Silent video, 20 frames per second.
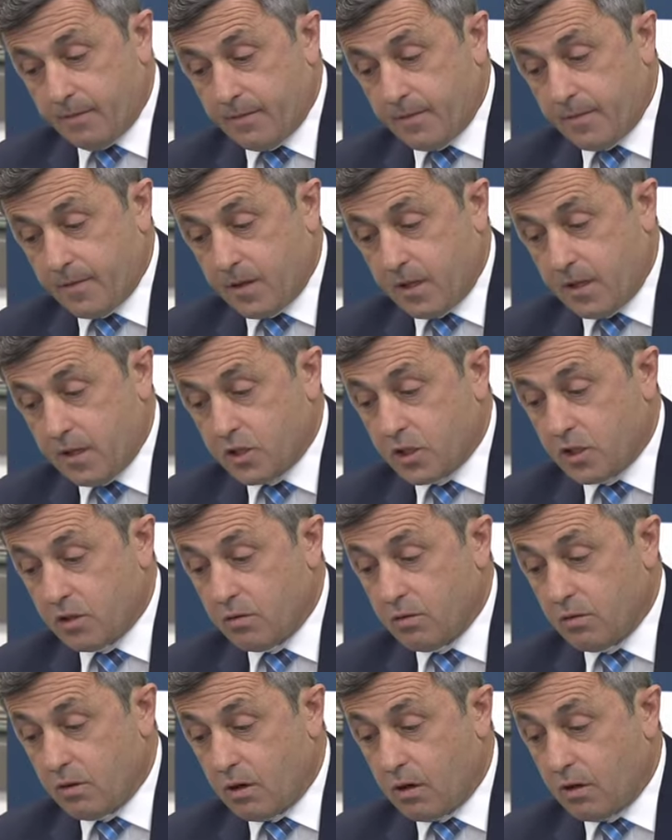The
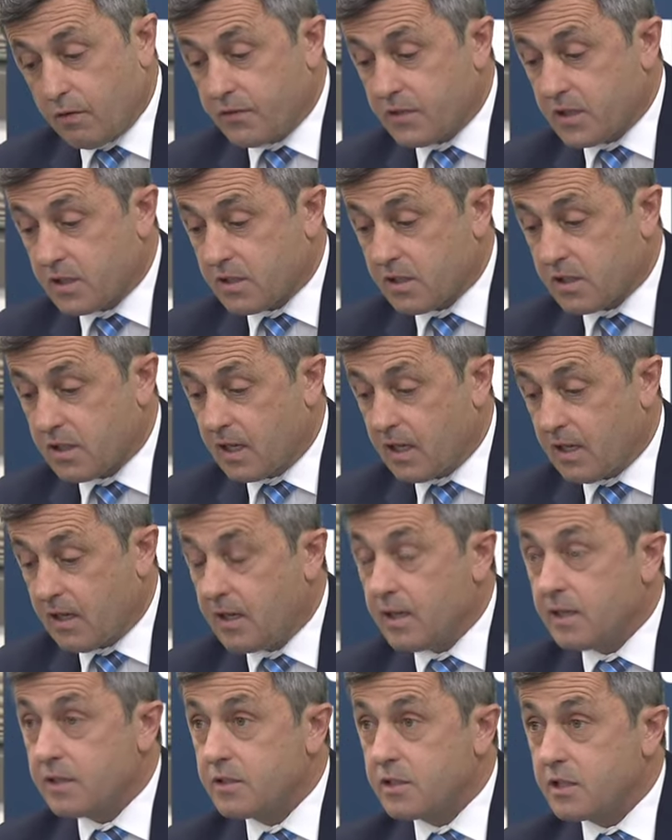issue of
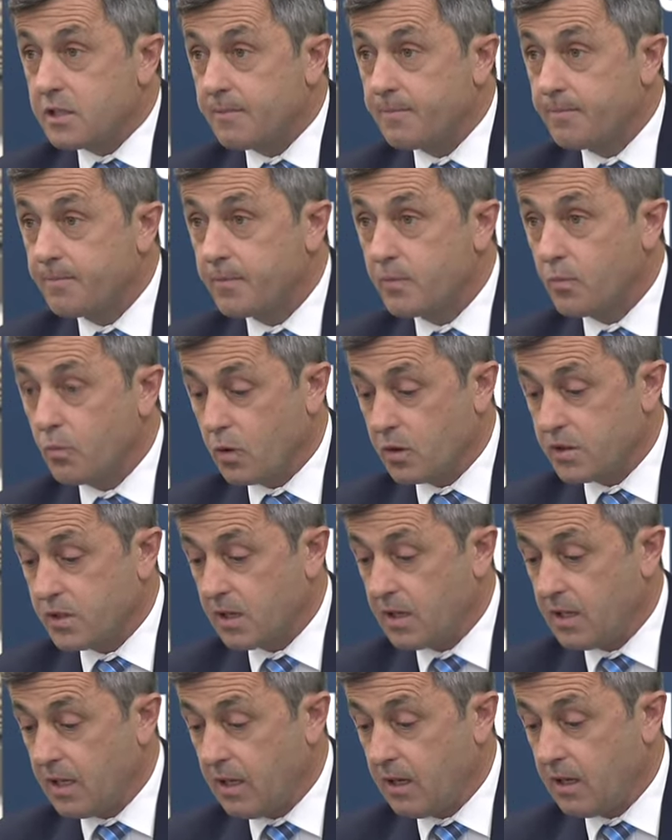discards was
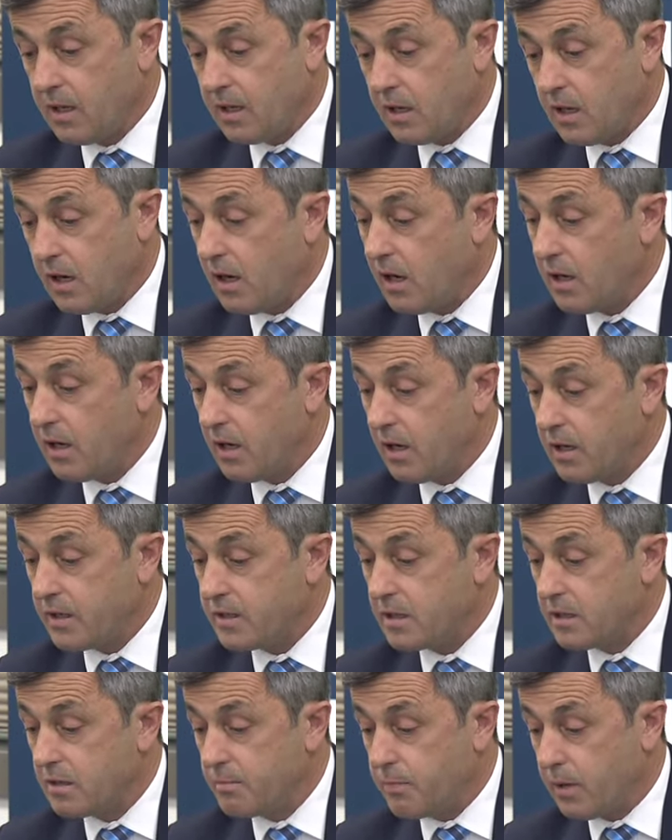again
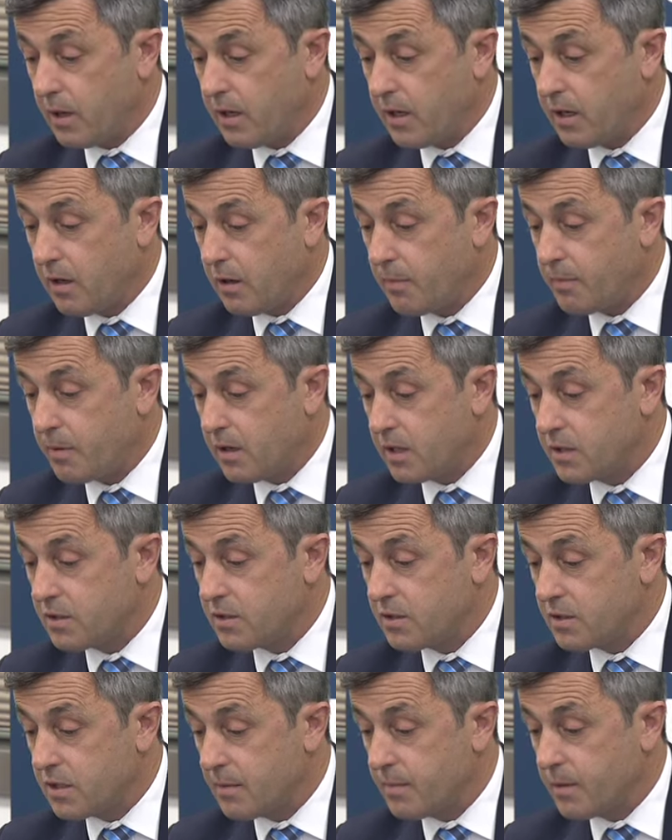highlighted by
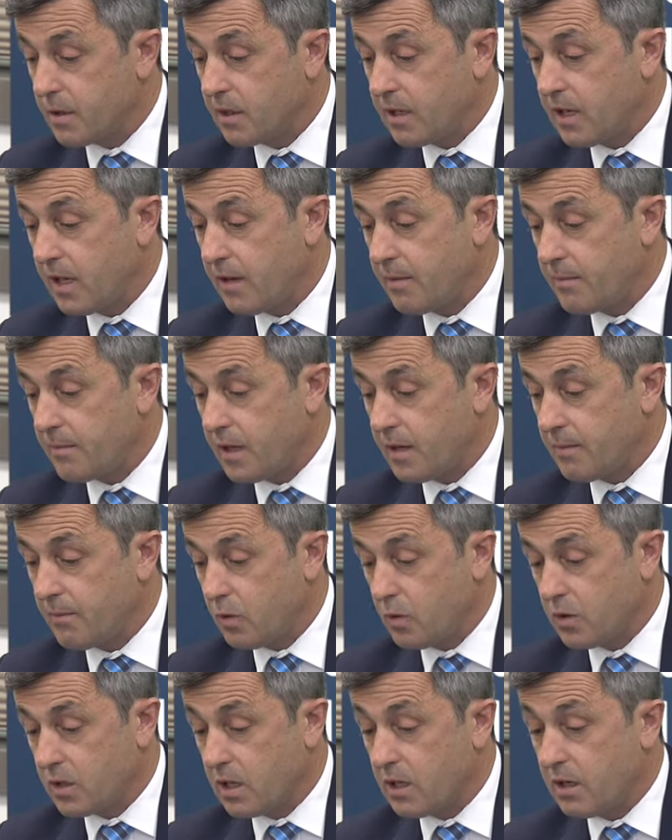Operations Hippocamp and
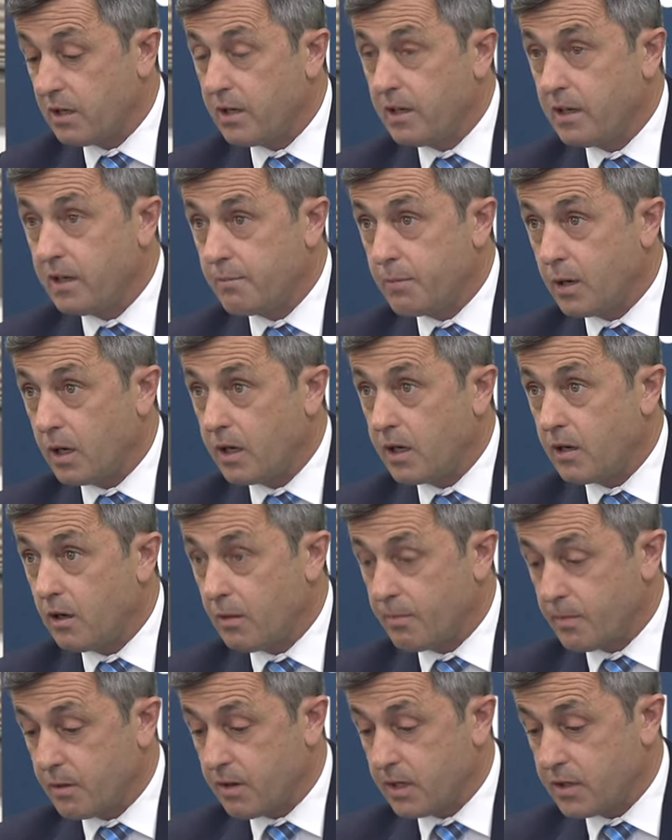more clearly by
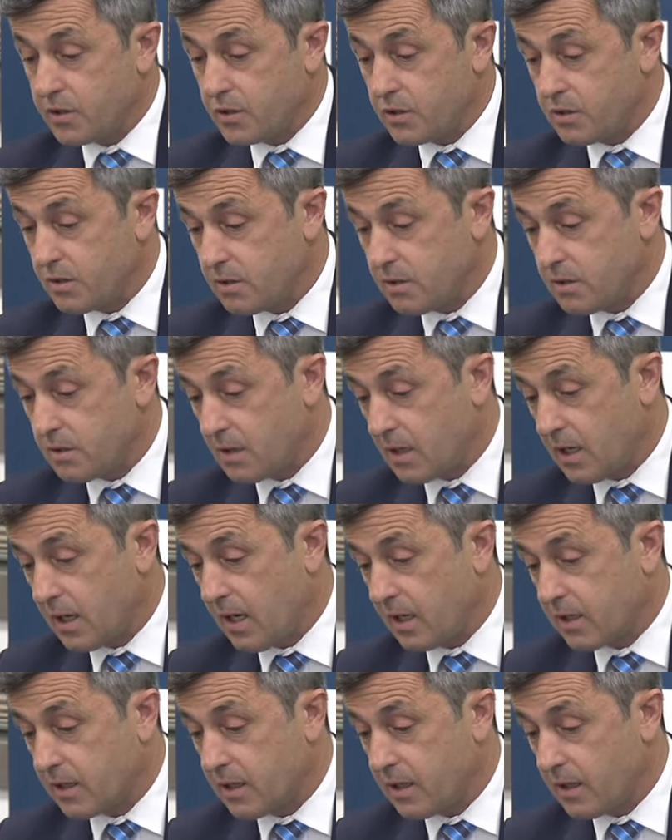Operation
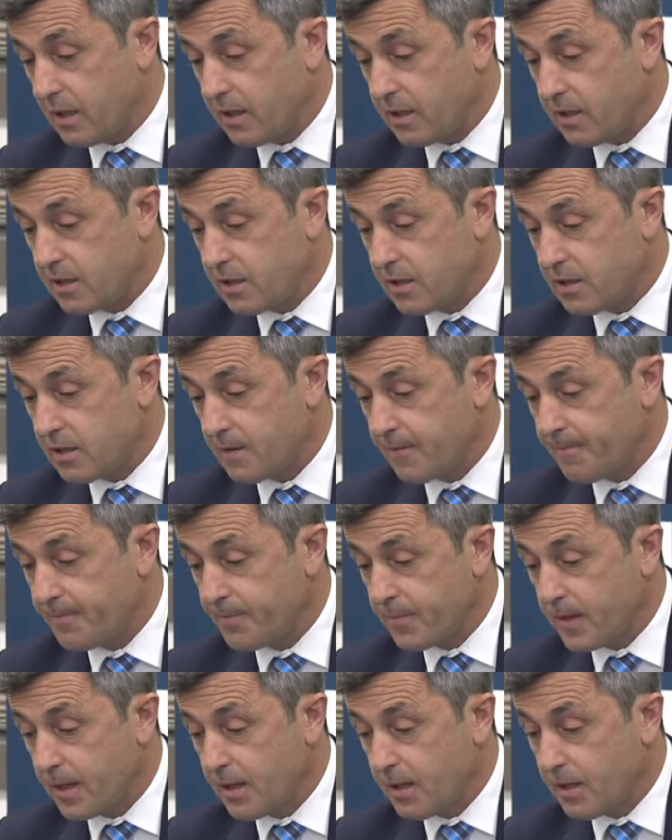Achilles.
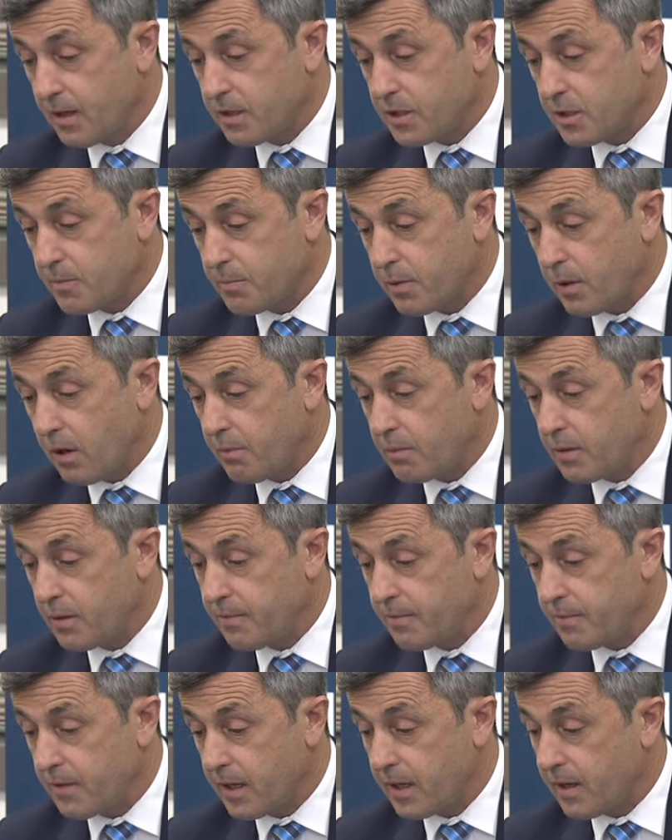It's a
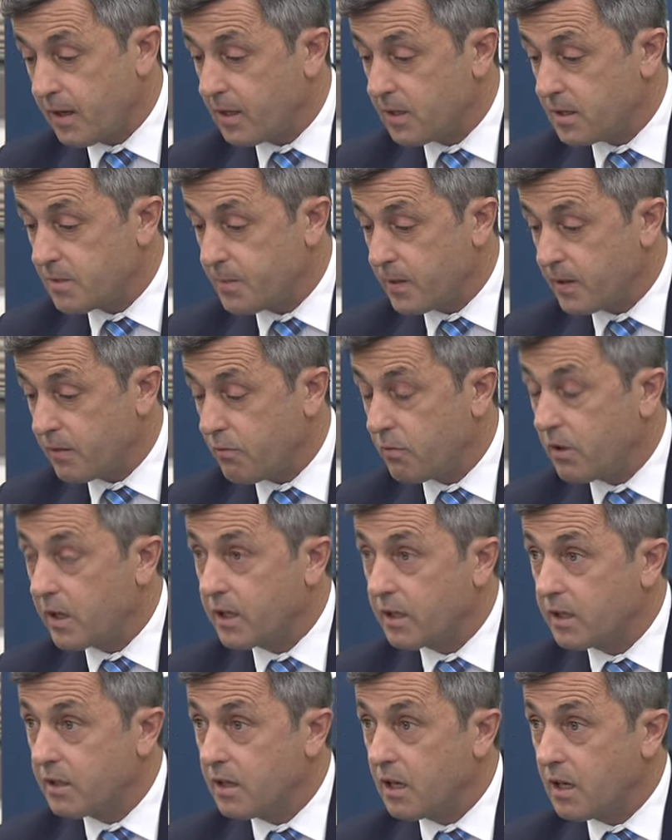problem that has been
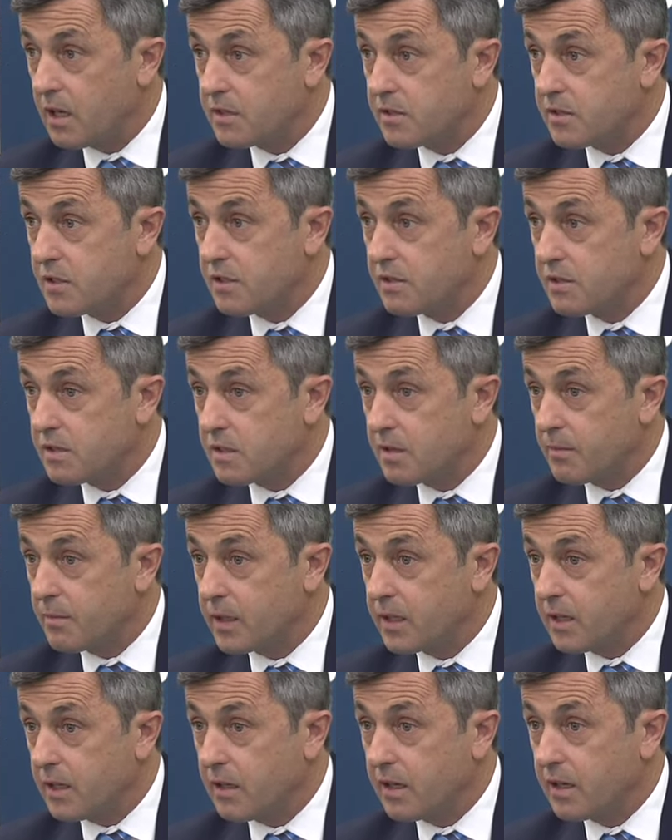recognised since the
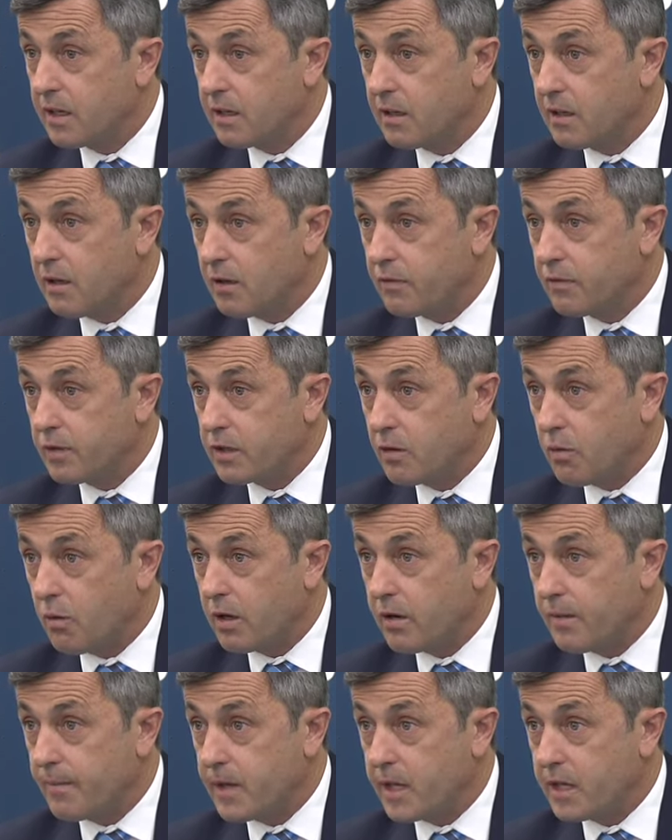beginning of the
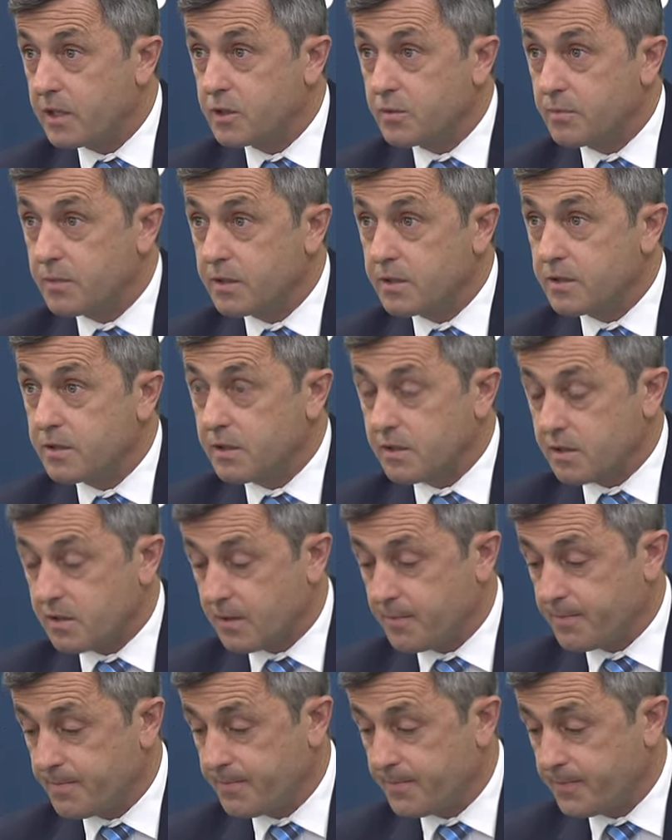quota management system.